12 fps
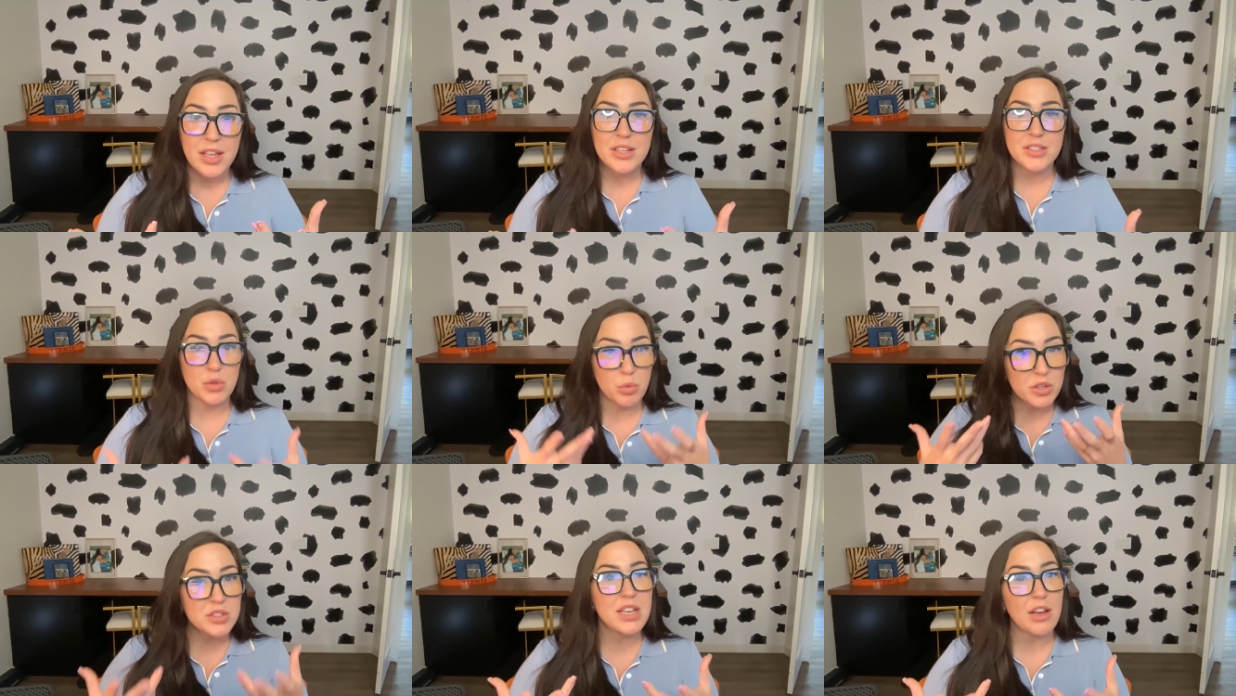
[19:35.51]
So
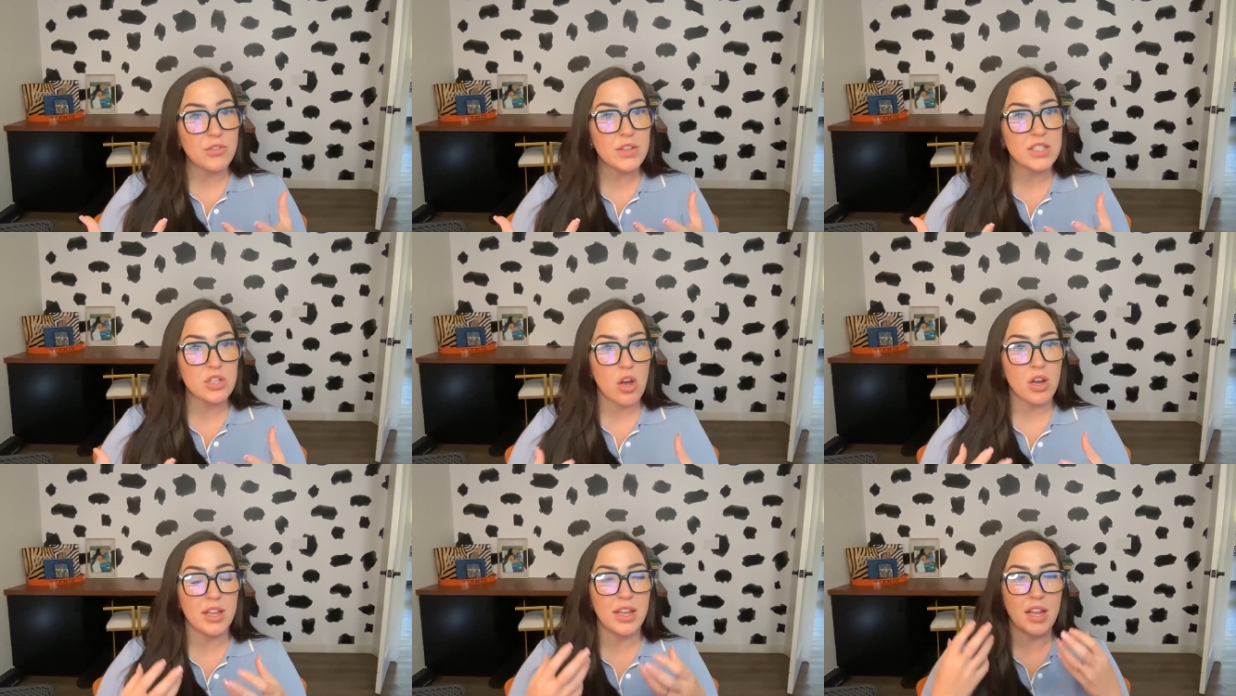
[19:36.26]
we're definitely
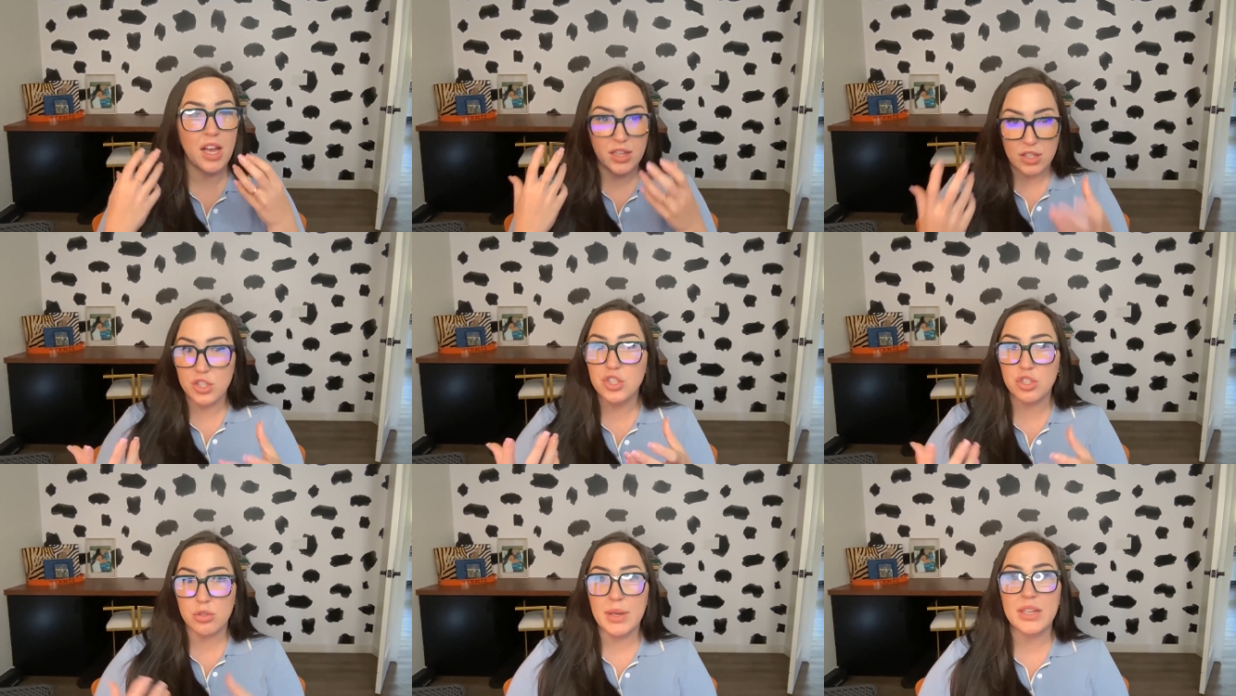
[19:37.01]
talking a
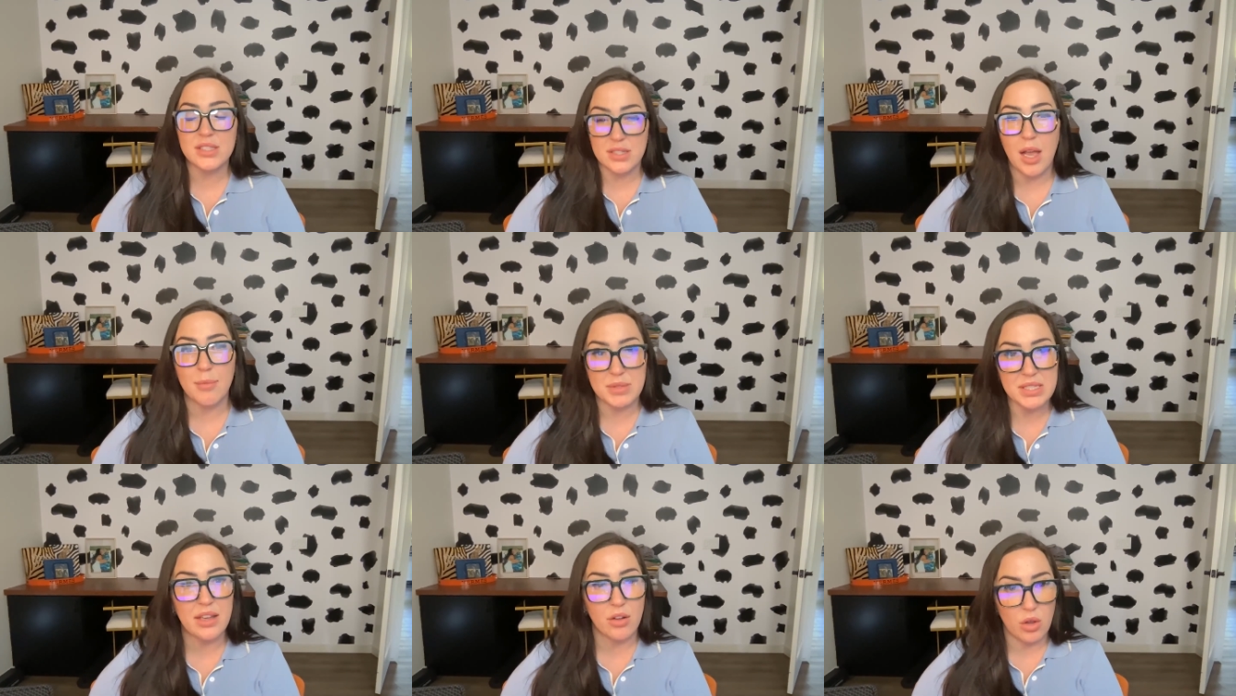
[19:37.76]
luxurious
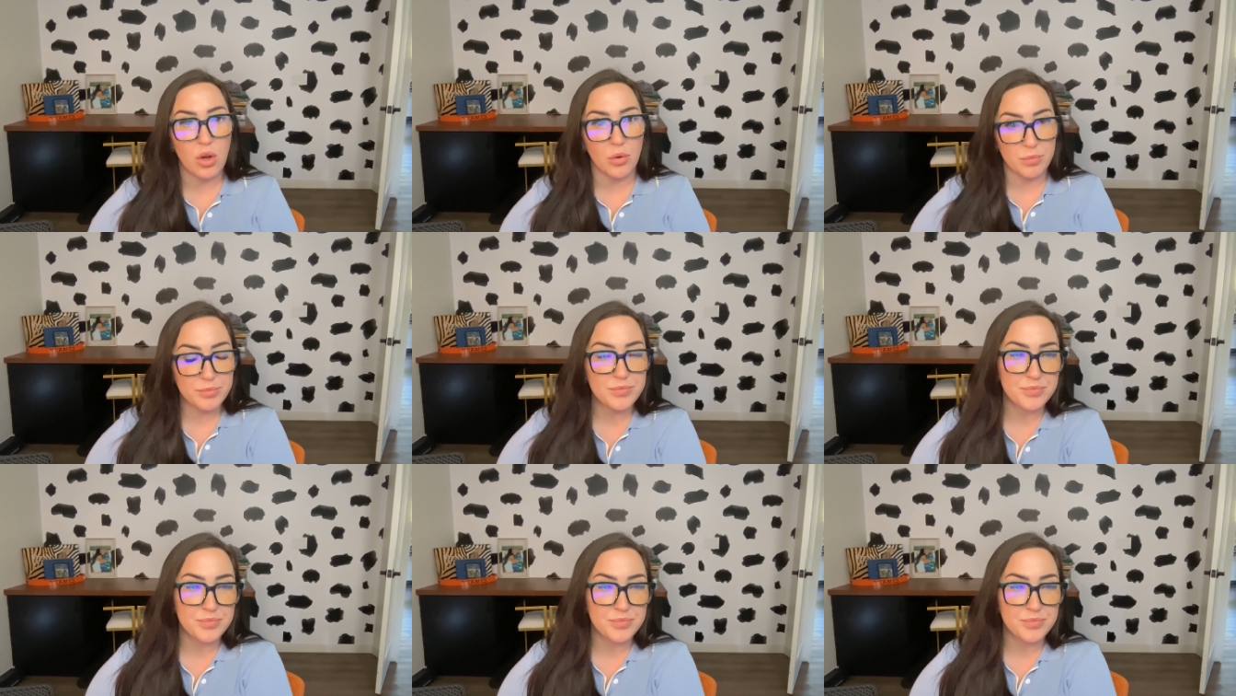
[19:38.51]
upscale home.